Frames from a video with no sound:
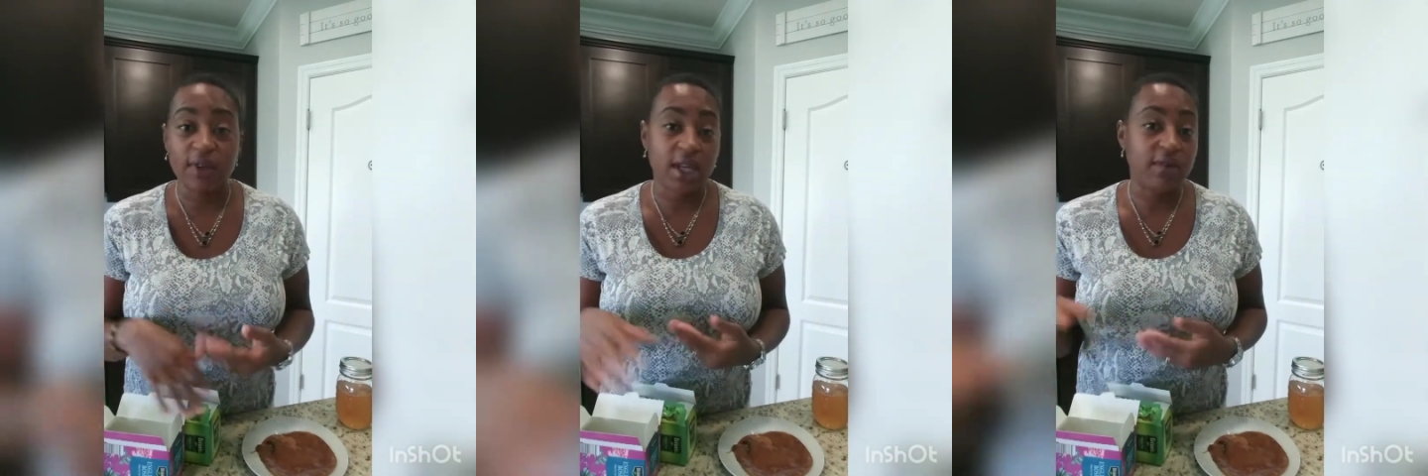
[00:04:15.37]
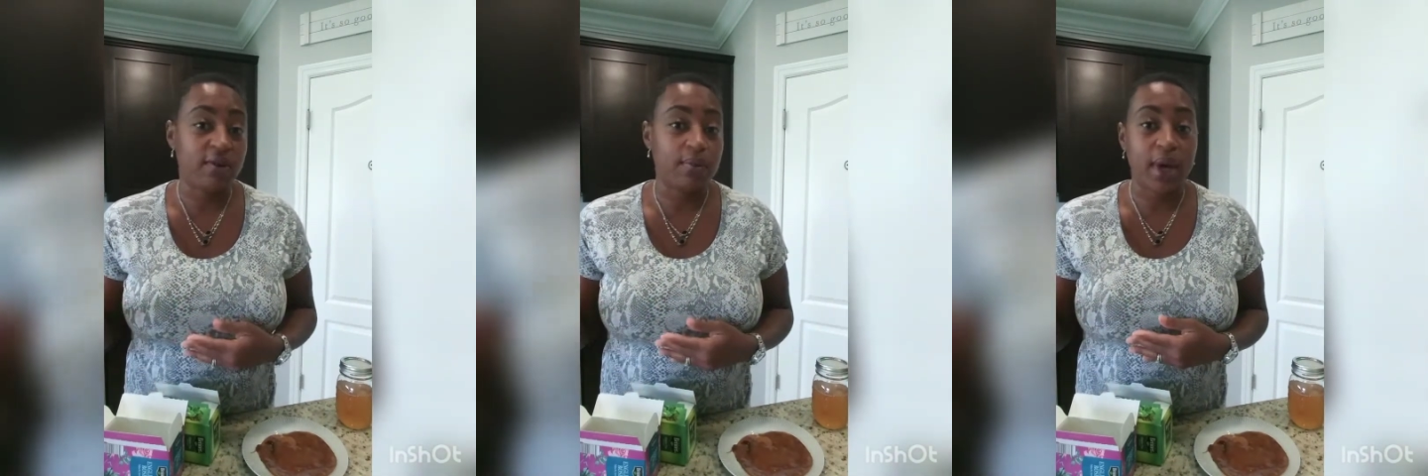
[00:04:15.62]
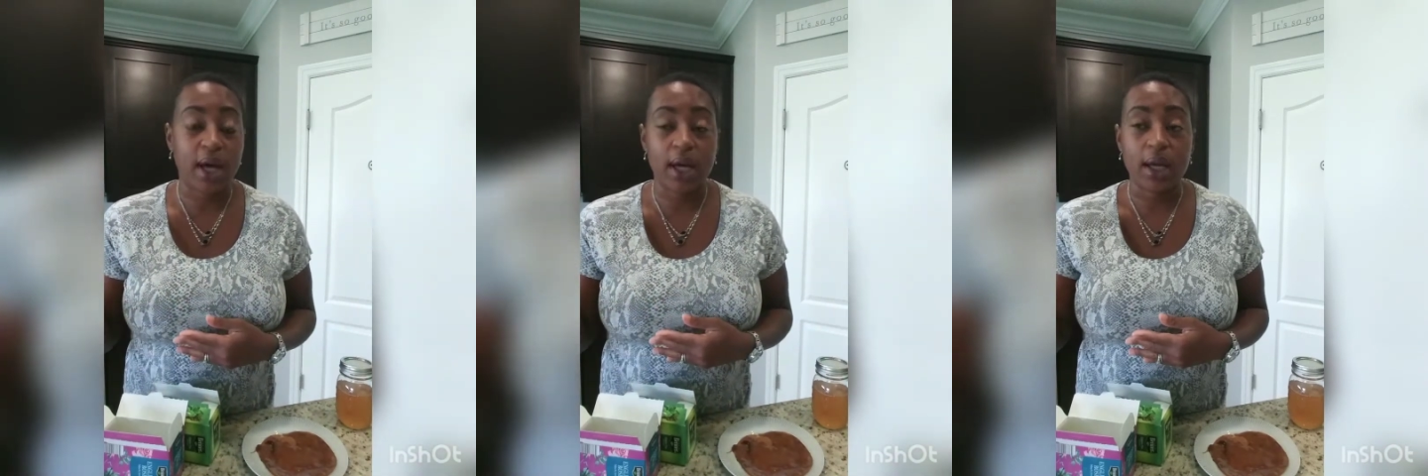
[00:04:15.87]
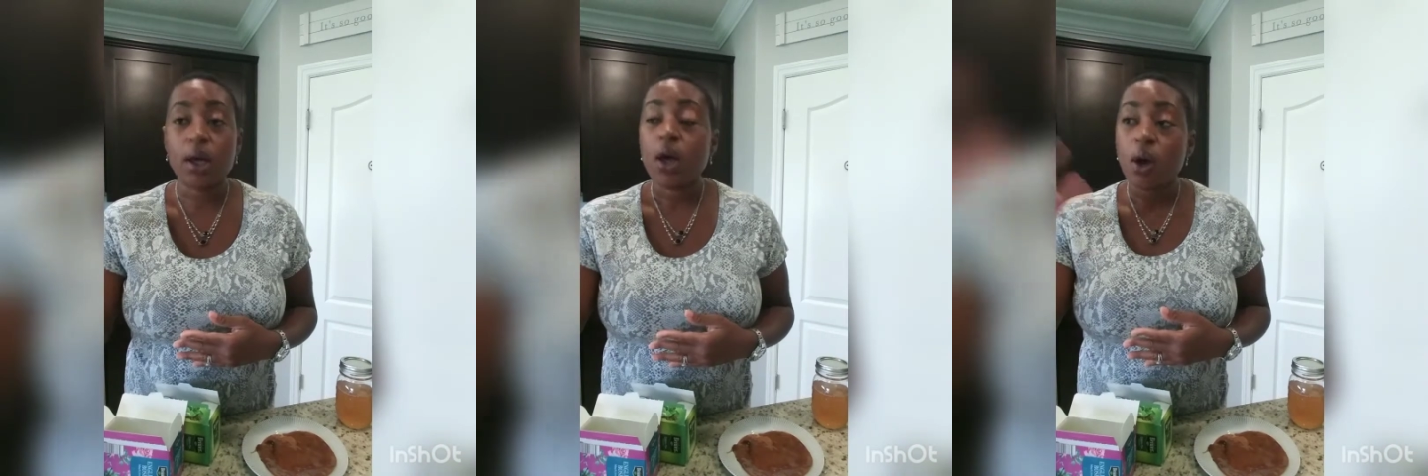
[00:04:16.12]
Even
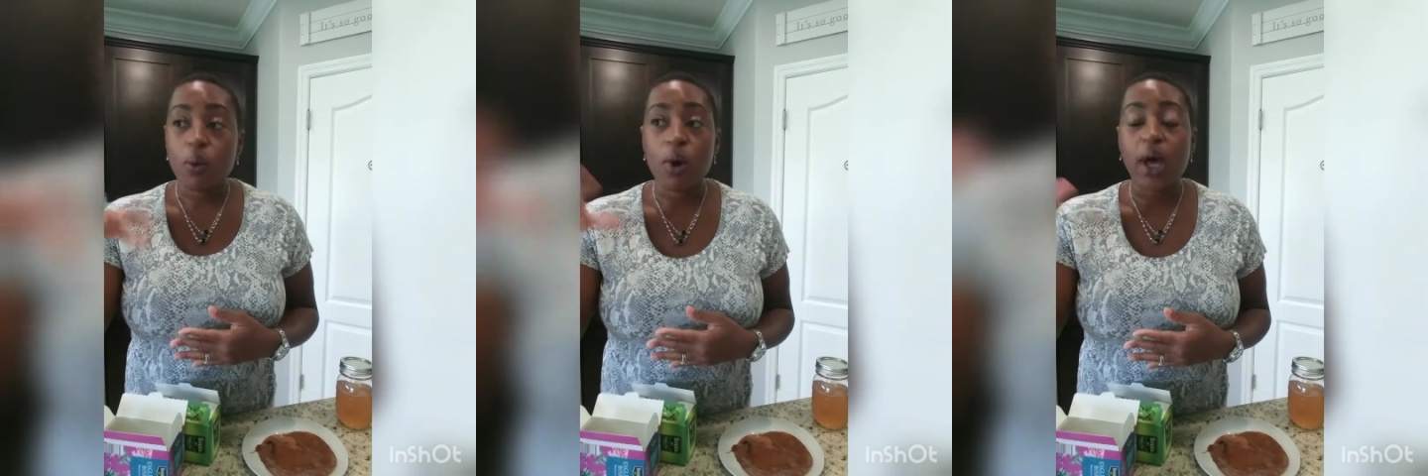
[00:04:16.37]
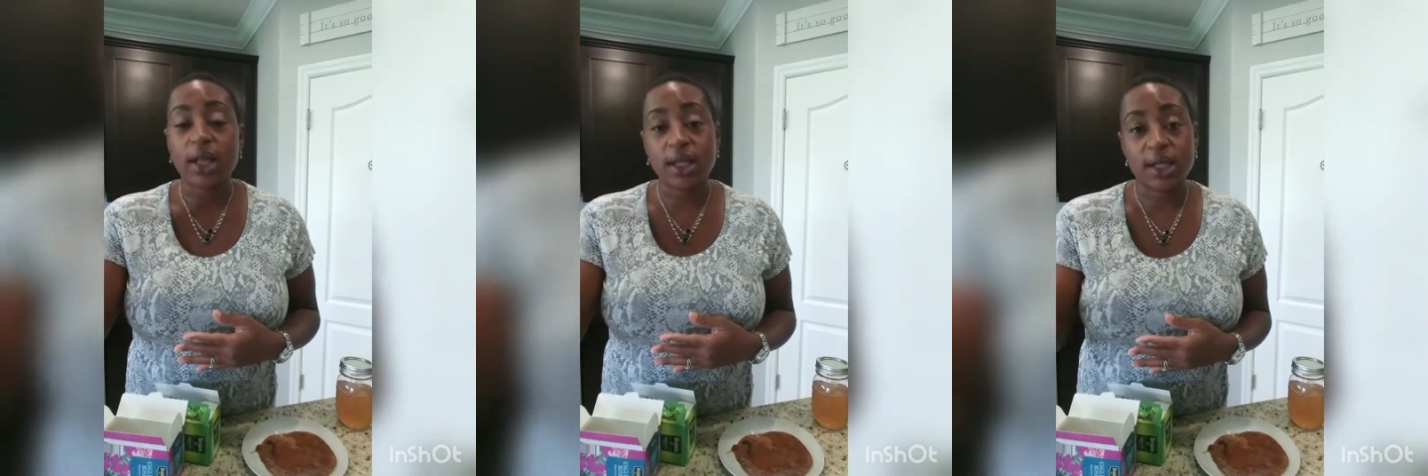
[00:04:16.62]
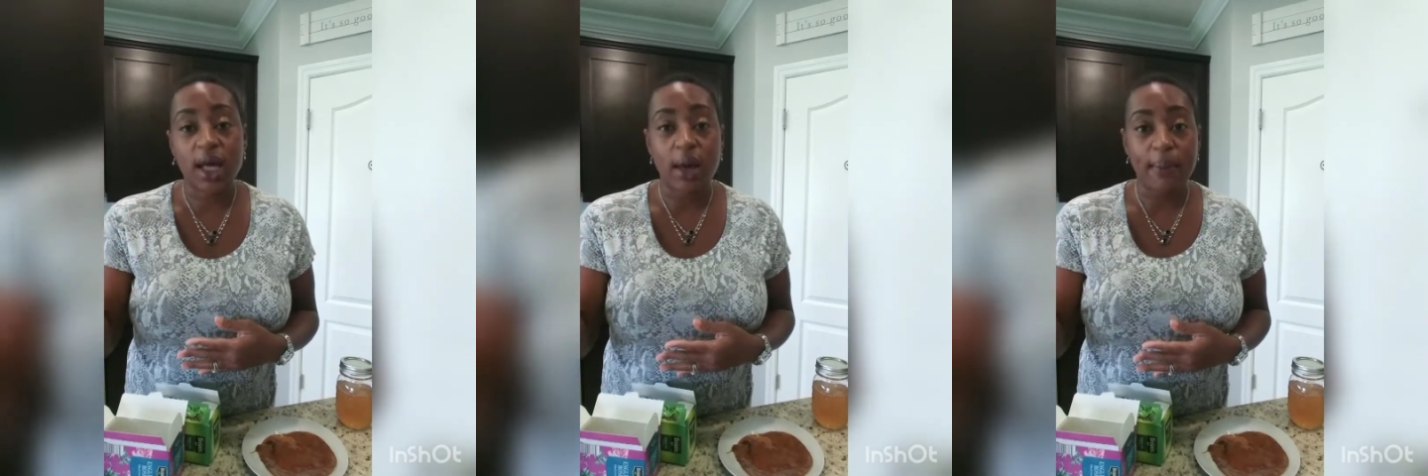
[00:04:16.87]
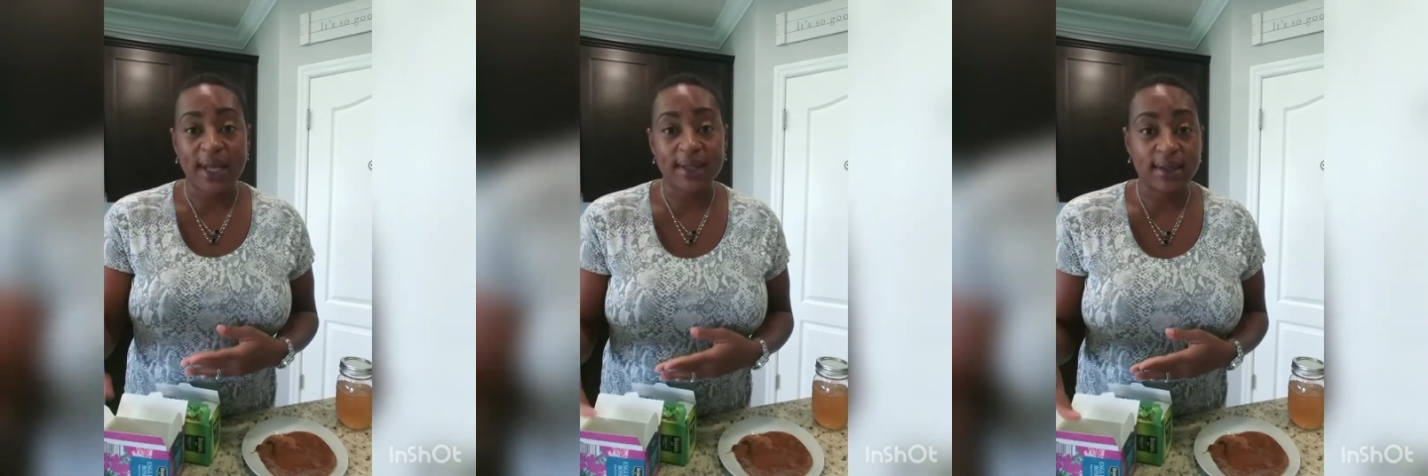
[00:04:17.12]
at the
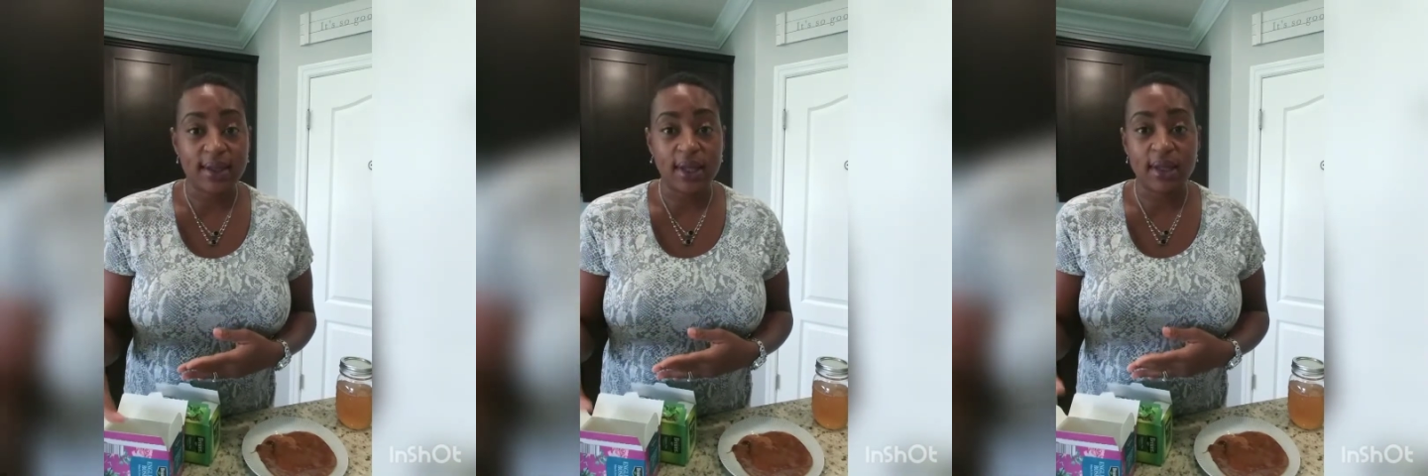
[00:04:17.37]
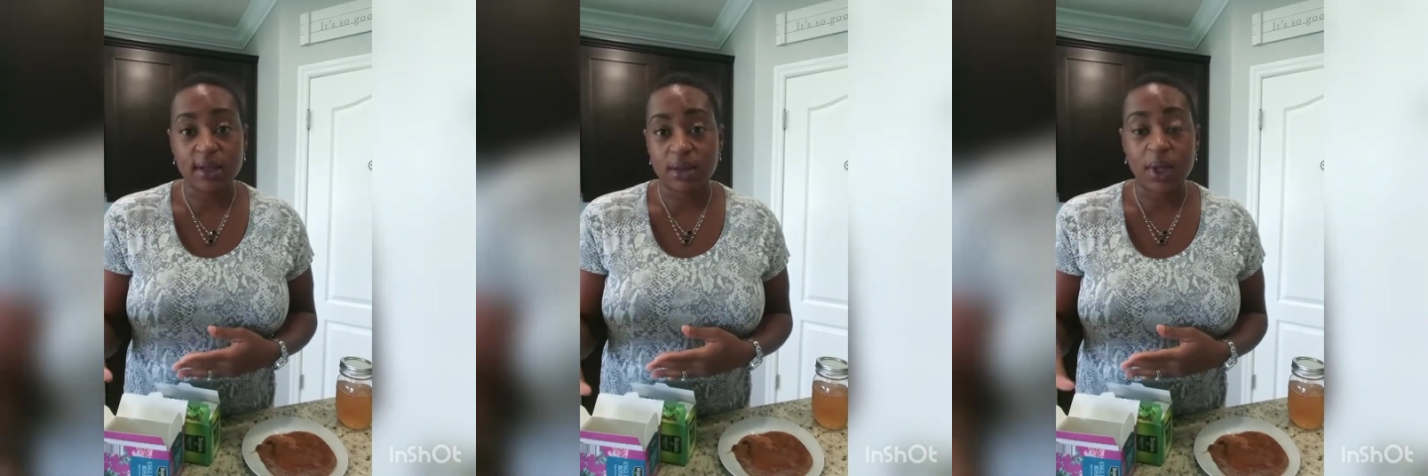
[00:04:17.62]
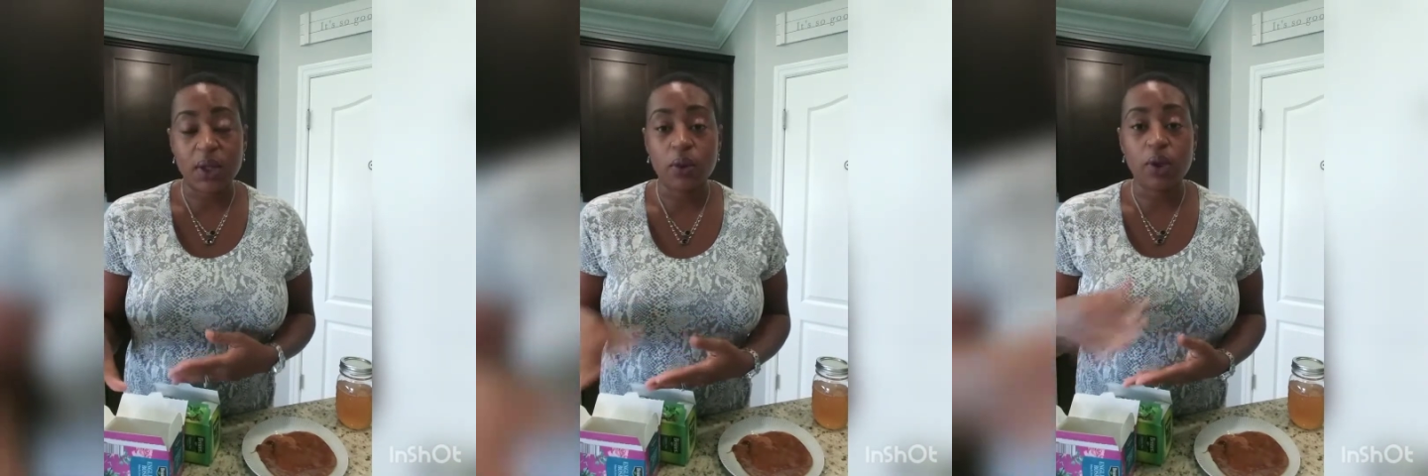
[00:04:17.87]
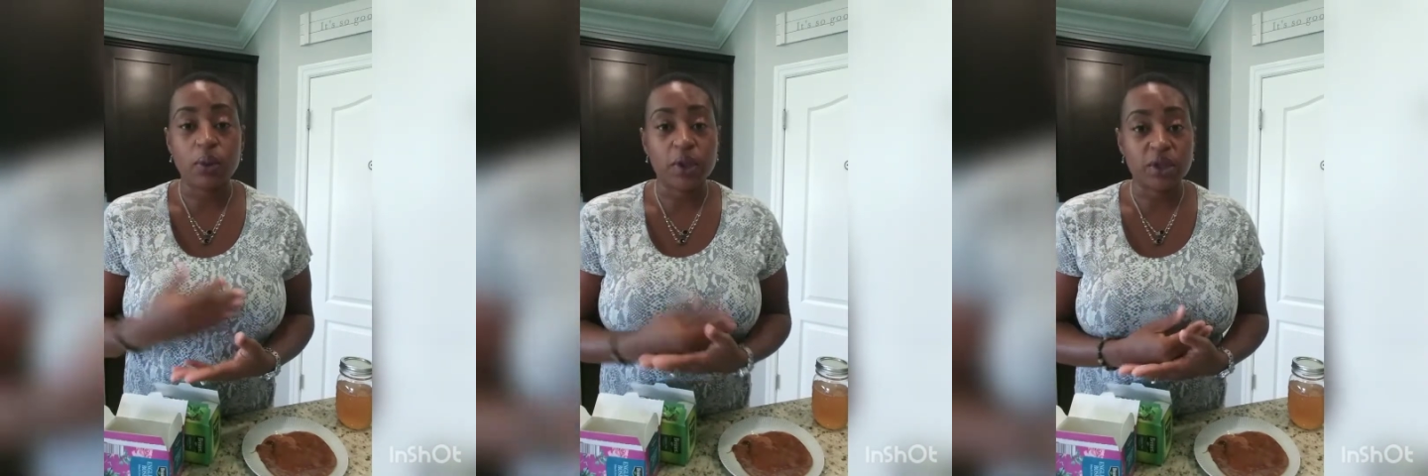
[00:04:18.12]
time my son, because my
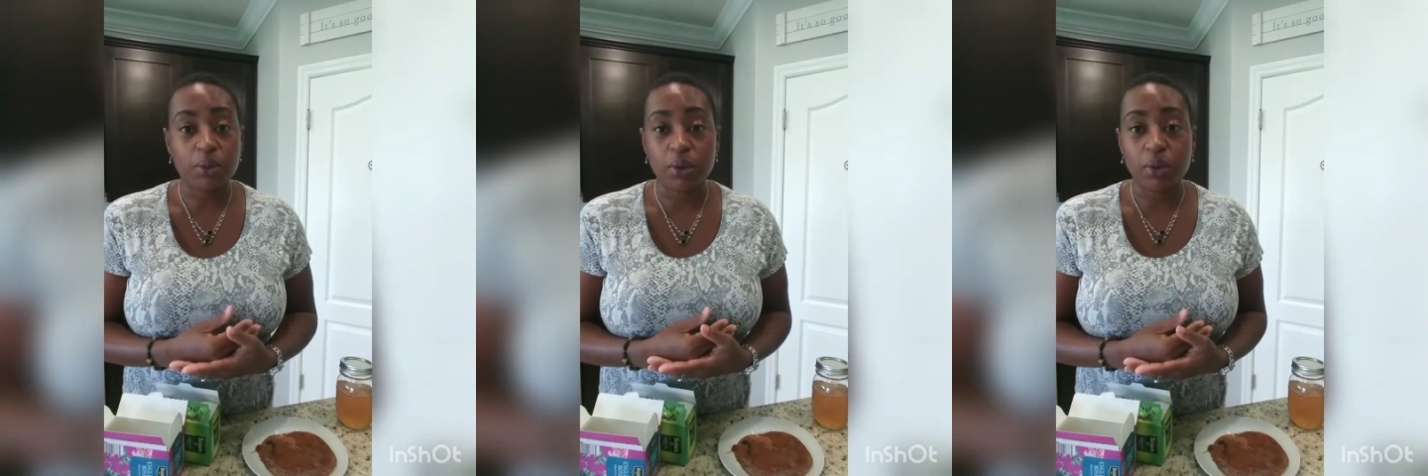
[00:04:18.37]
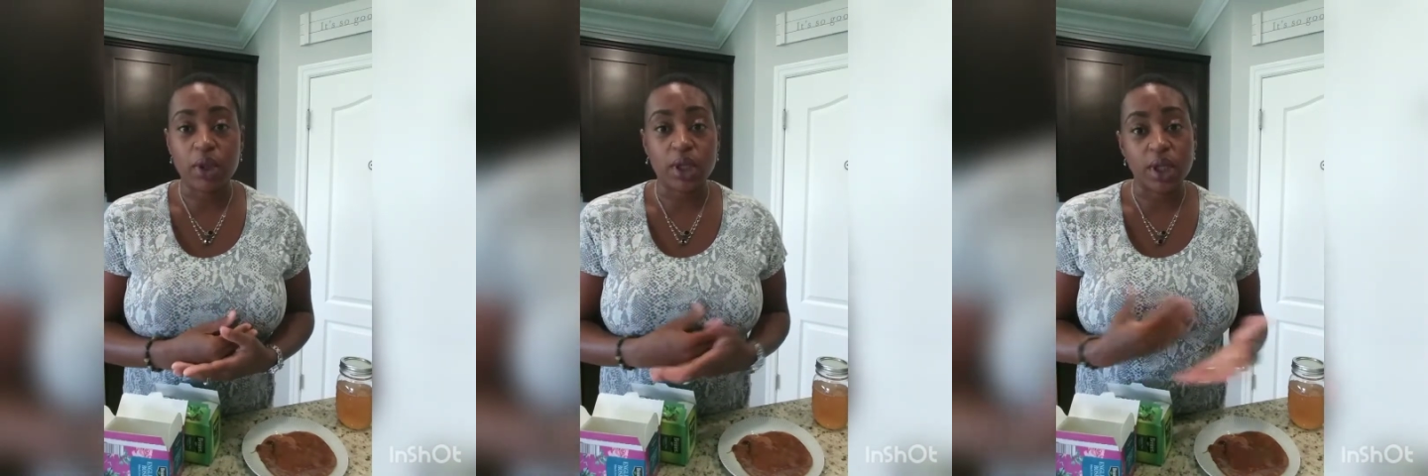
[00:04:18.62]
daughter wasn't born,